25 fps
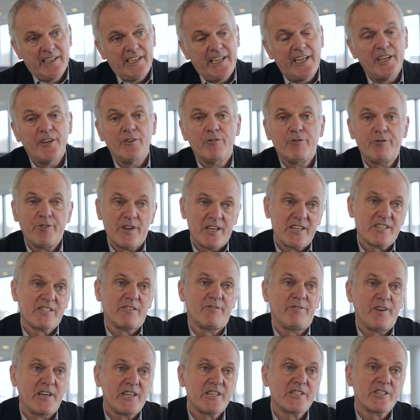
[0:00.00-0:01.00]
in face
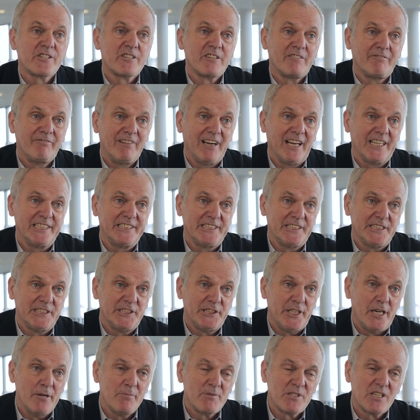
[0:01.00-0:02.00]
to face
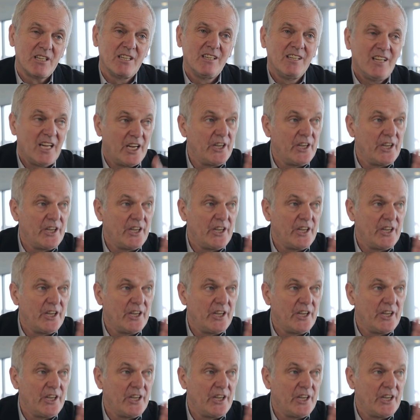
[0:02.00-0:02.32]
relationships,